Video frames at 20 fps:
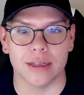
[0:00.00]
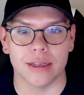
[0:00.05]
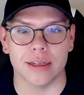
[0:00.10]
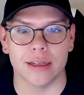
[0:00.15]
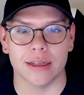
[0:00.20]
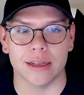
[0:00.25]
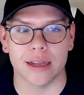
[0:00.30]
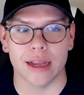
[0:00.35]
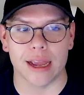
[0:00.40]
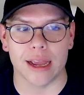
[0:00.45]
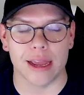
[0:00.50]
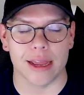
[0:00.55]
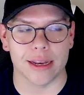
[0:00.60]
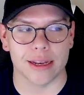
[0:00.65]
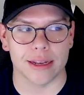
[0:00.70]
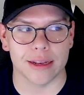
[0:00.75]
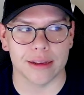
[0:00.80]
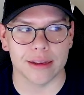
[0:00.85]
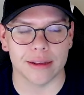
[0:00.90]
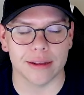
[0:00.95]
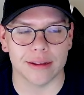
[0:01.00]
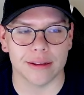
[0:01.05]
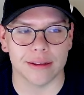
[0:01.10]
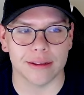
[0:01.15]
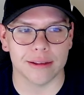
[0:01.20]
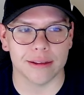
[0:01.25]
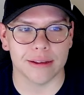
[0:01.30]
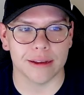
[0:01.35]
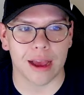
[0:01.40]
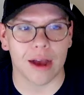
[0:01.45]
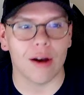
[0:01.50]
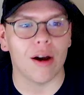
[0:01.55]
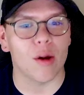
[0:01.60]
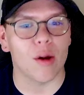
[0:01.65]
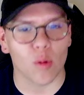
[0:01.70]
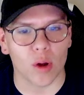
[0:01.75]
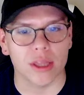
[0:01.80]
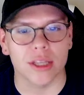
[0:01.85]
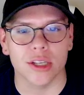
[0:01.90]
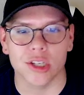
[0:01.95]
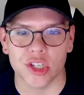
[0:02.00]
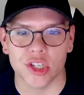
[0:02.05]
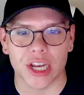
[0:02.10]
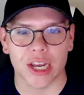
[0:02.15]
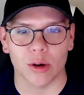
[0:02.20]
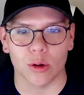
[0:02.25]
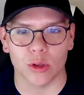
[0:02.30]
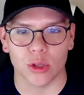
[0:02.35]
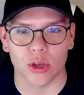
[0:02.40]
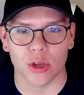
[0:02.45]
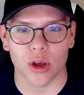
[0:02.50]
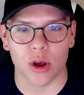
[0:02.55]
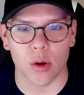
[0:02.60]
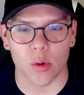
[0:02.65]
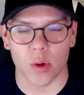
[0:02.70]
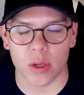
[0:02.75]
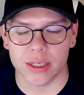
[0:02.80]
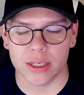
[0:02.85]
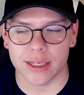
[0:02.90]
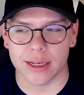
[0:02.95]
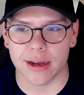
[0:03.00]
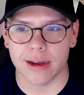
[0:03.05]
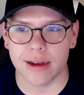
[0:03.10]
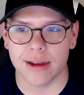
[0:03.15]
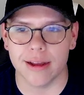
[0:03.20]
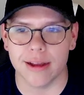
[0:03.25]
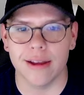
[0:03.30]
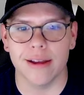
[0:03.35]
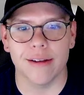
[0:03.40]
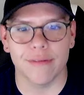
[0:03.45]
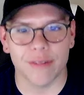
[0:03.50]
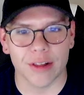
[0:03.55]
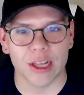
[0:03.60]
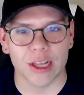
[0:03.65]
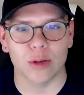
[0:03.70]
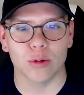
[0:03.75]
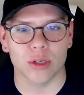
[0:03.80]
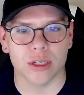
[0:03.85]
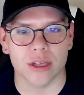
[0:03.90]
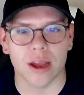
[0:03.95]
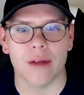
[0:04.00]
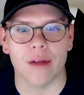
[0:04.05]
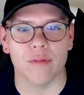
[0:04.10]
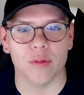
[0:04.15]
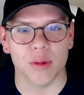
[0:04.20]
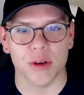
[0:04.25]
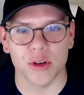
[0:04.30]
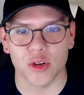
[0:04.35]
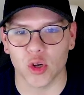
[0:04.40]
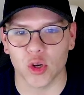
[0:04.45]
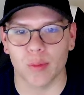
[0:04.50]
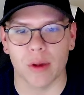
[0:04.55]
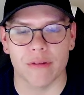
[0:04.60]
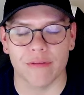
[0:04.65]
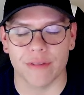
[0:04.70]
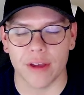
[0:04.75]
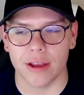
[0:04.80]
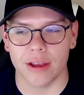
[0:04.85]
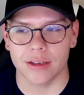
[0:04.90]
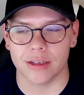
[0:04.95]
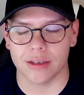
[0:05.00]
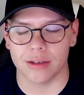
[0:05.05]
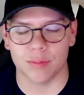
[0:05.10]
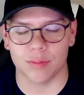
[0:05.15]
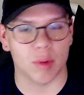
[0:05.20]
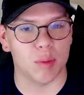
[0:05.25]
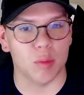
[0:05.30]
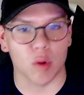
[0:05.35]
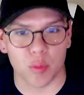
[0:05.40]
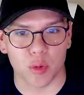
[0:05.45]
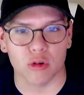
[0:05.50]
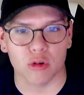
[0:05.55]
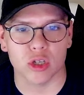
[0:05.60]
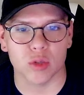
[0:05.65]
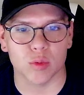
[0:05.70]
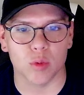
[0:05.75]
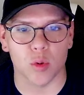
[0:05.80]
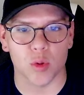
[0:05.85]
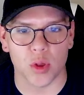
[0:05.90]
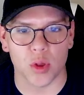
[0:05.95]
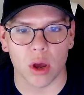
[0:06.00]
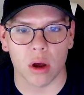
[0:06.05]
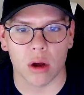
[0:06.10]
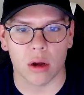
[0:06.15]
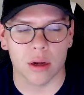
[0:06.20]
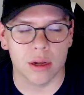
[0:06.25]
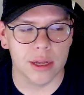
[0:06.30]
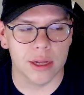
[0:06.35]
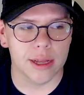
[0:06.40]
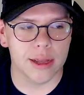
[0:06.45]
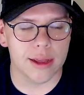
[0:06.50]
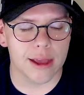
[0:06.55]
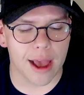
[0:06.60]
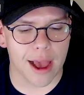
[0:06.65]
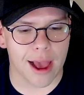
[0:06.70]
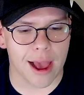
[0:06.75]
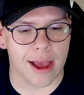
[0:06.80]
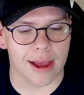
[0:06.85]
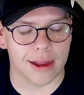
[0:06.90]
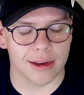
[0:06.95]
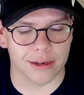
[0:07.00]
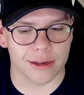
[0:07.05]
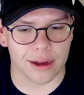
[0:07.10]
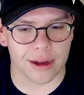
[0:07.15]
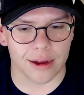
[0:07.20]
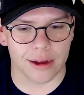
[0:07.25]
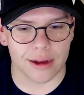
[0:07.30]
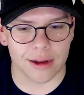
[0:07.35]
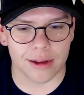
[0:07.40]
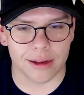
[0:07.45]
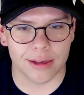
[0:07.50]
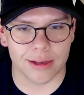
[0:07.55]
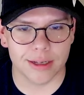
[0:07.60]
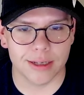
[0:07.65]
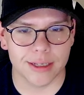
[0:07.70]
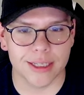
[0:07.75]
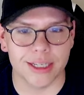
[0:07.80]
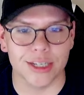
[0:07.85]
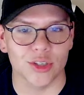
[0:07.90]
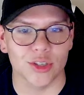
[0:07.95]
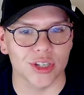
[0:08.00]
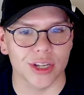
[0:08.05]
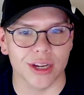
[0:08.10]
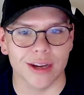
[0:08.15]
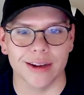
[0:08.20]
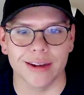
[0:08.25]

and how I want this channel to go. Is uh, I felt like it was time for me to show my face, be more personal with y'all, and uh, just uh,